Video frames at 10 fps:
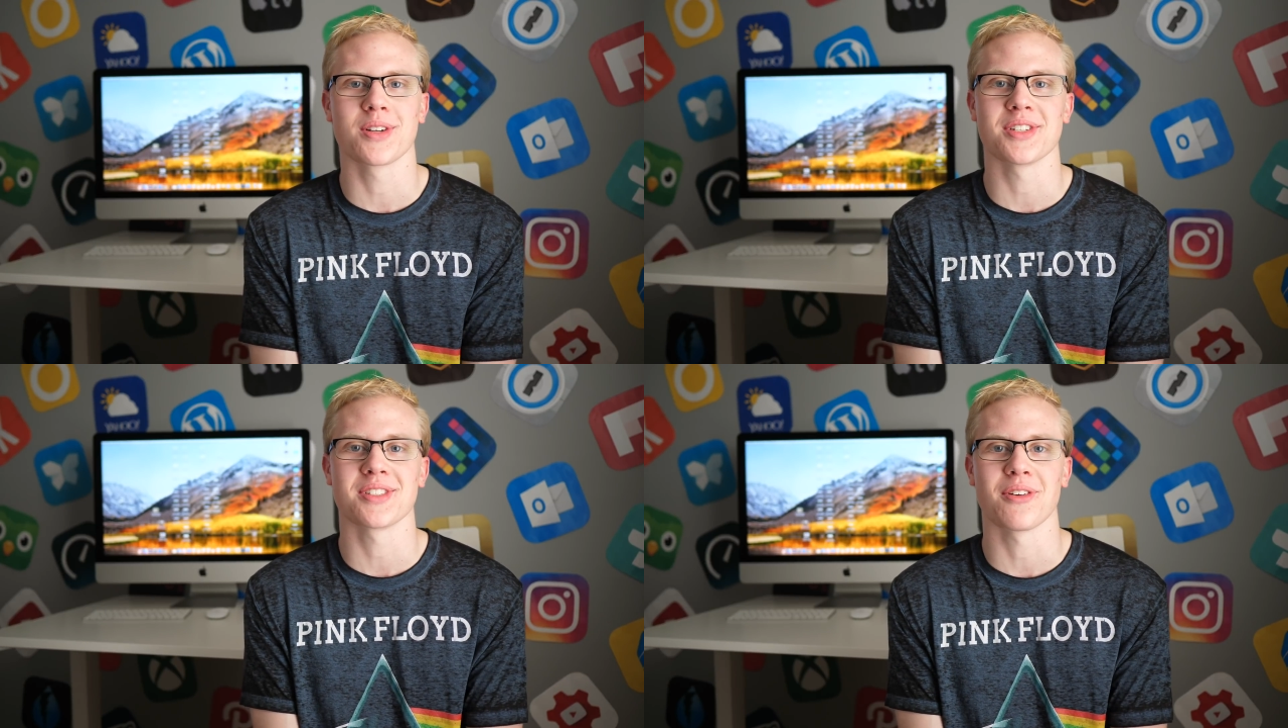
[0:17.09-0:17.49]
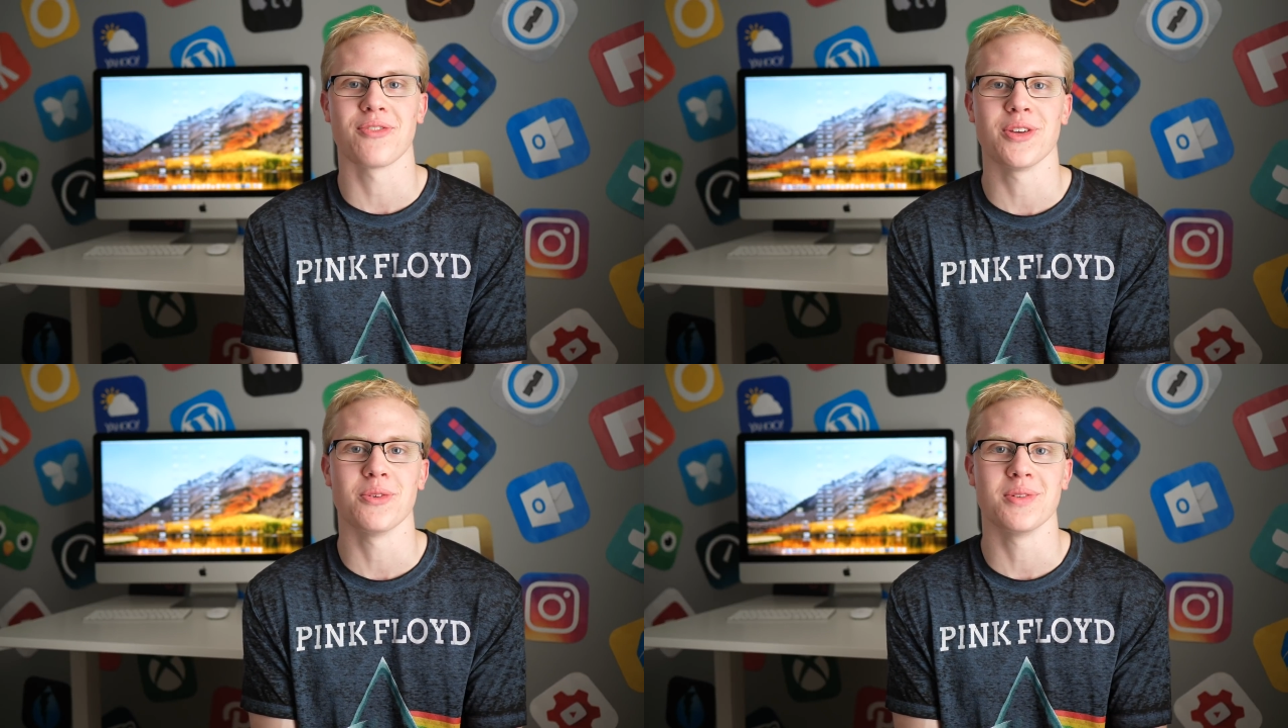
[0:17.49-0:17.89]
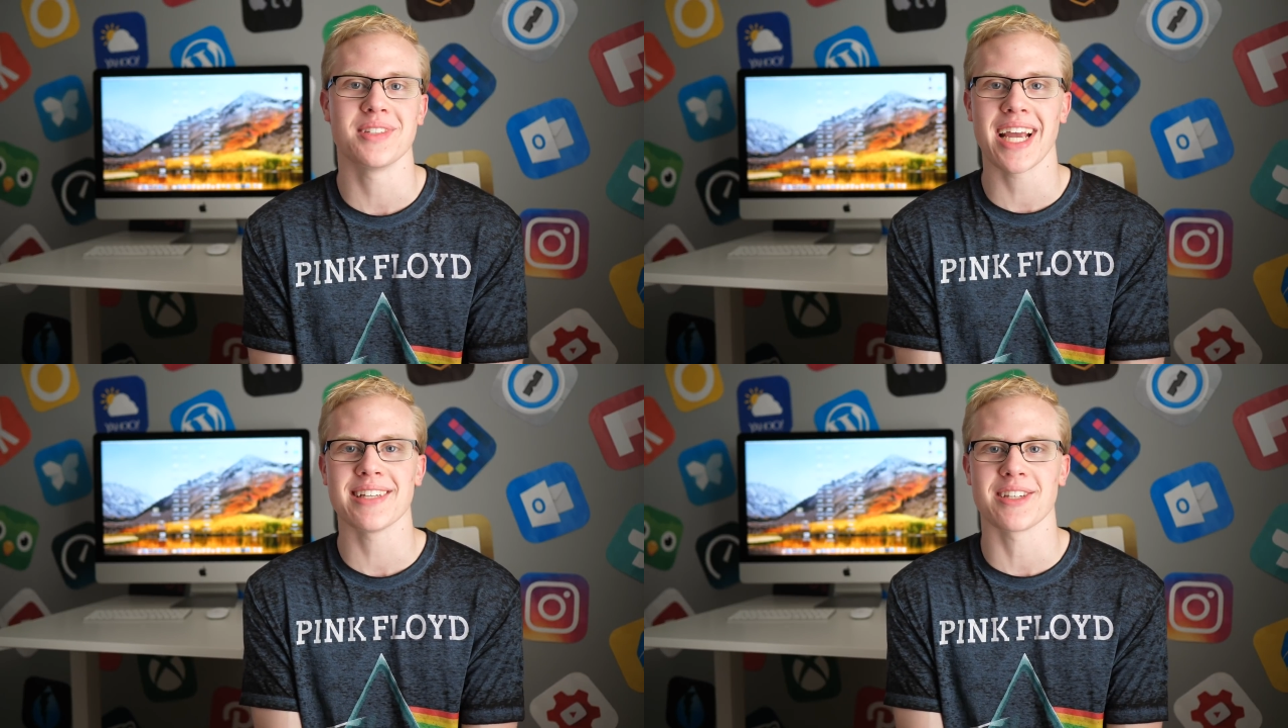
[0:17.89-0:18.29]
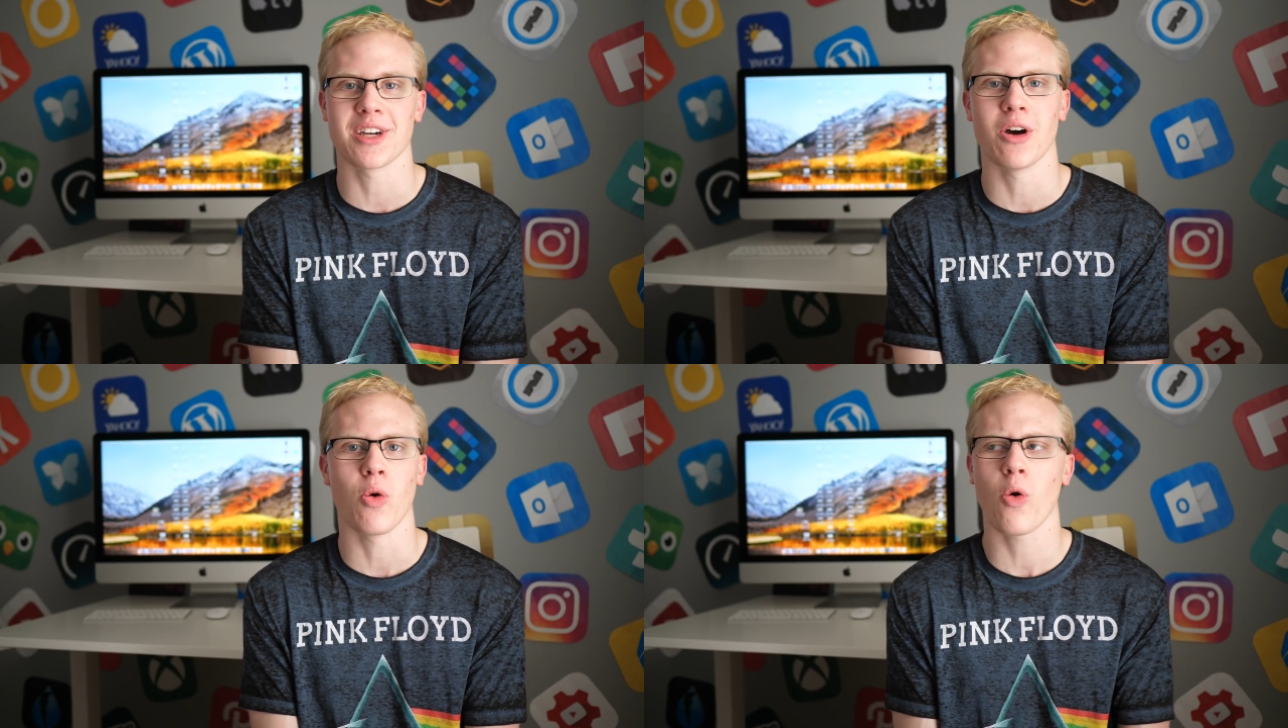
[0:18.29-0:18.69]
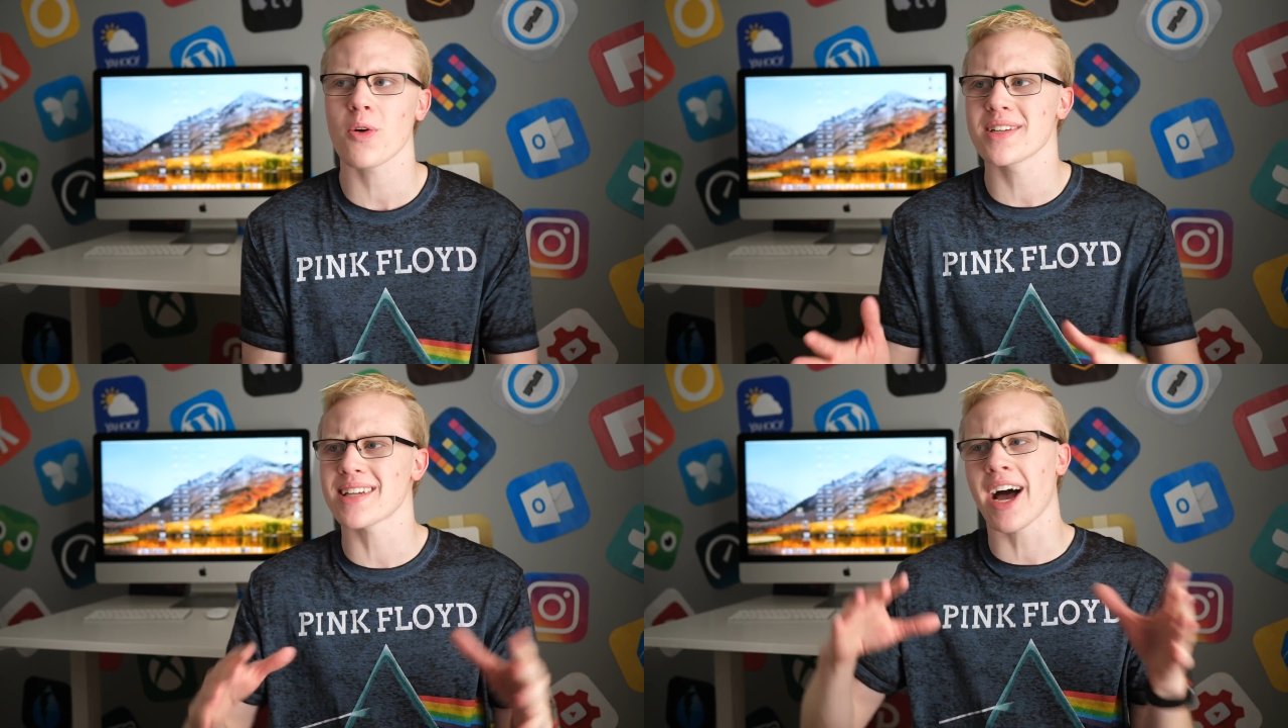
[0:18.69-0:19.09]
just a few days ago?
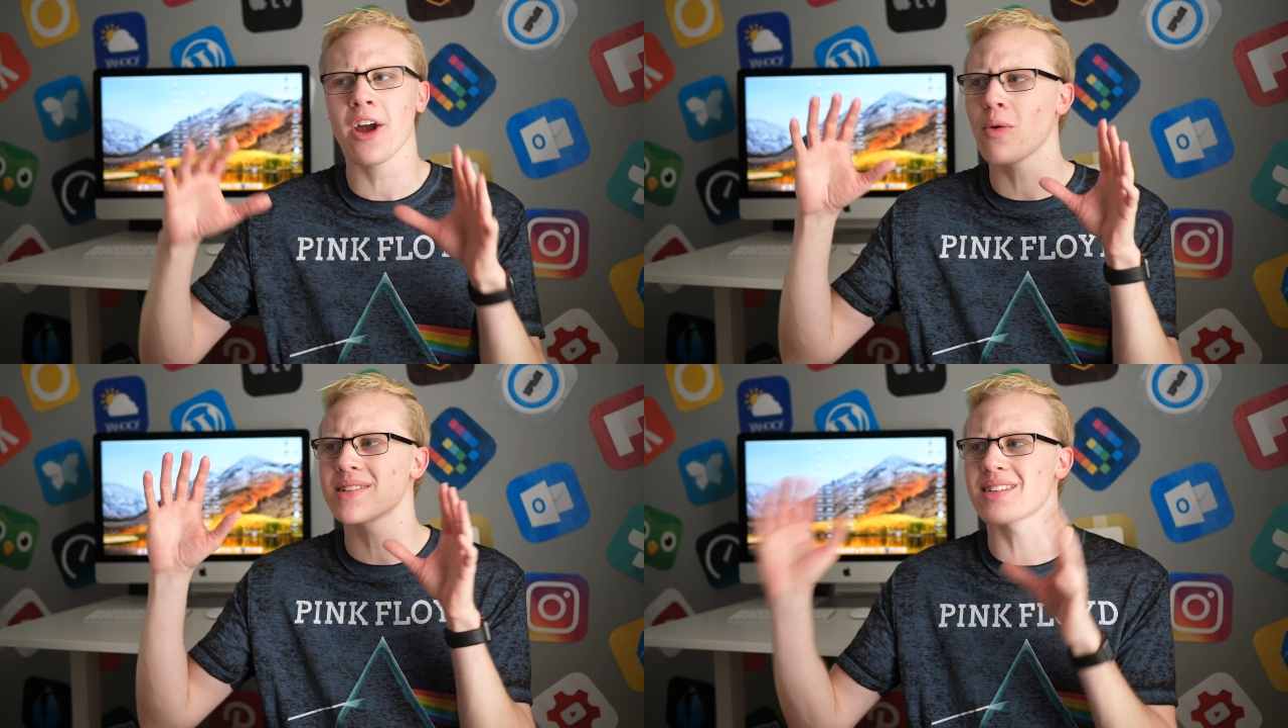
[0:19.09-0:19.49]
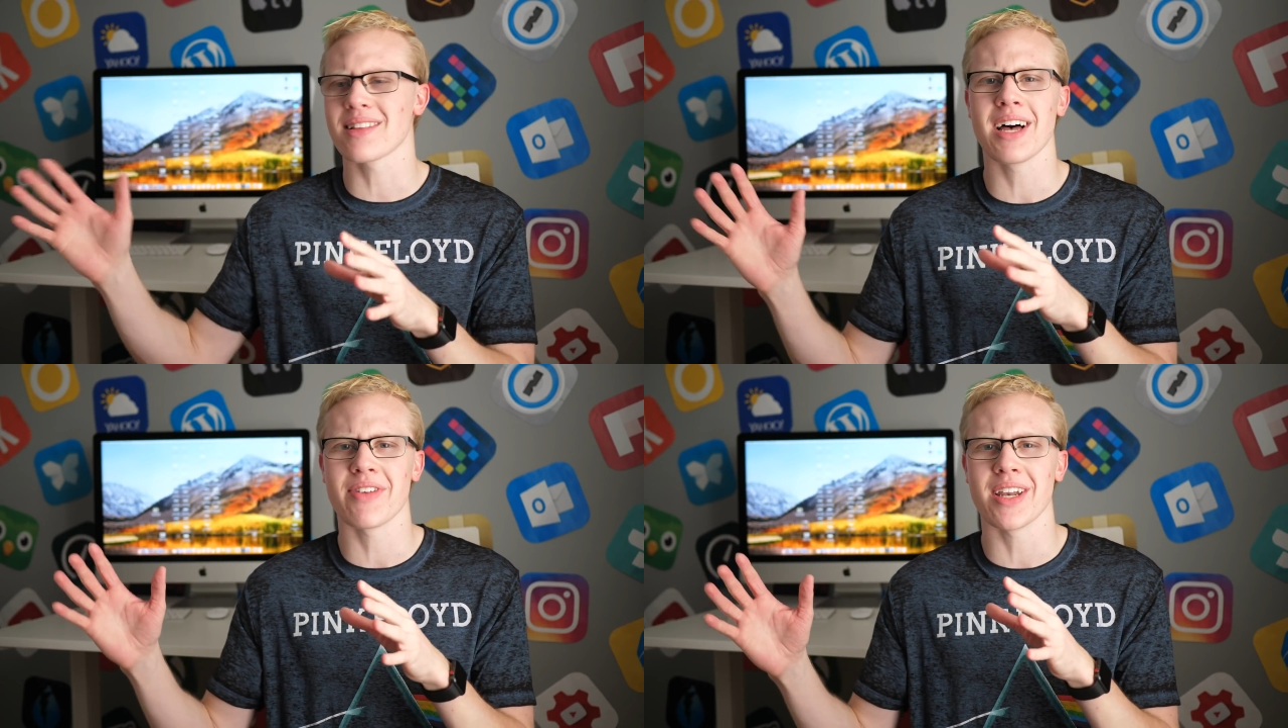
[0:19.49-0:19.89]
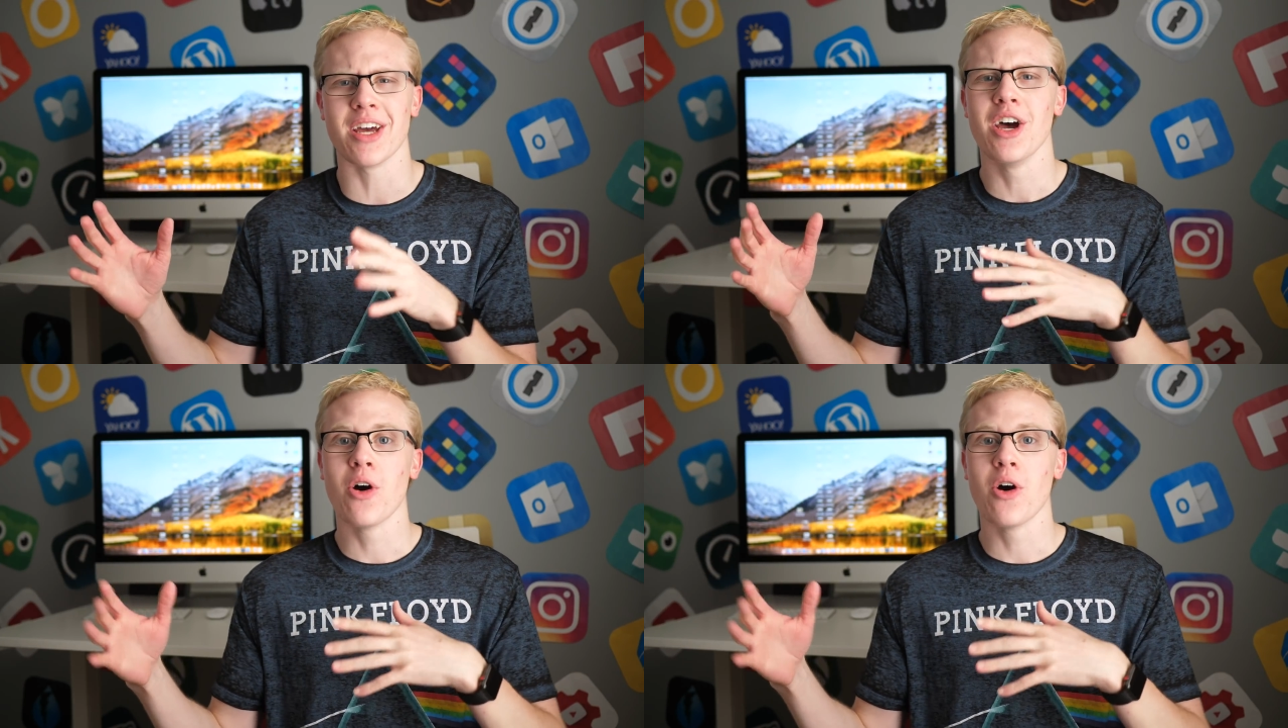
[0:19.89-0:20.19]
Or does iOS 11